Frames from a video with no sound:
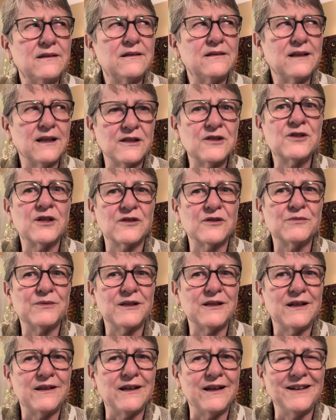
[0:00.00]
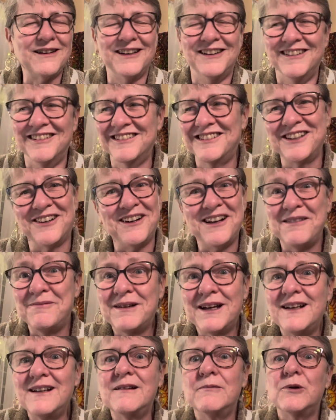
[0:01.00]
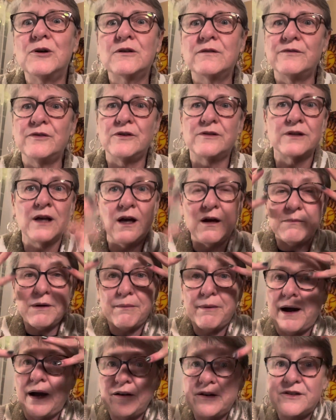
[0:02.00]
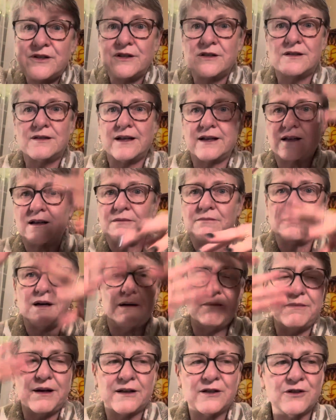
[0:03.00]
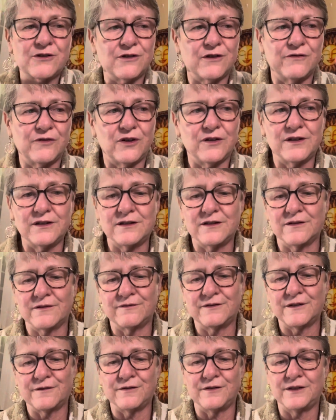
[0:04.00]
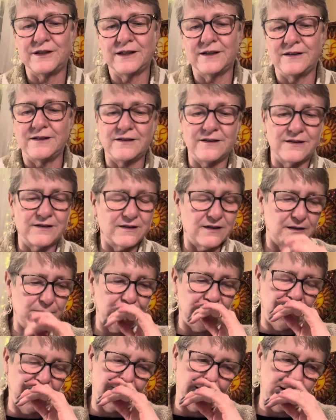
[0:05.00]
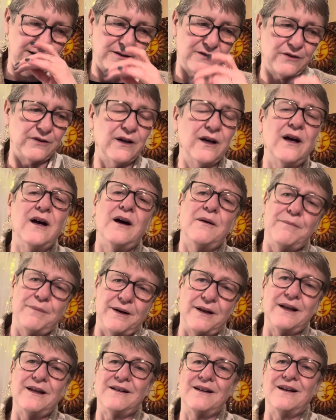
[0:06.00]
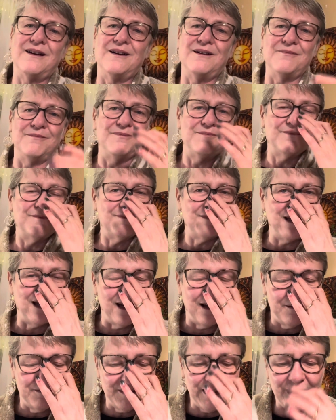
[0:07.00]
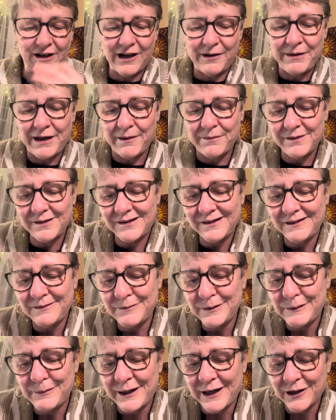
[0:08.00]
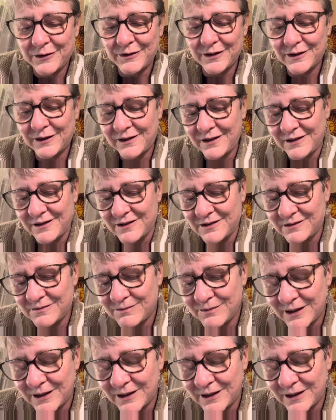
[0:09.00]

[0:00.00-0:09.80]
That's Chuzzlewit, I think. Sorry, I'm getting them all confused. My mind is just like a mixture of all the different Dickenses that I've been listening to. But it, now I'm happy to be back with the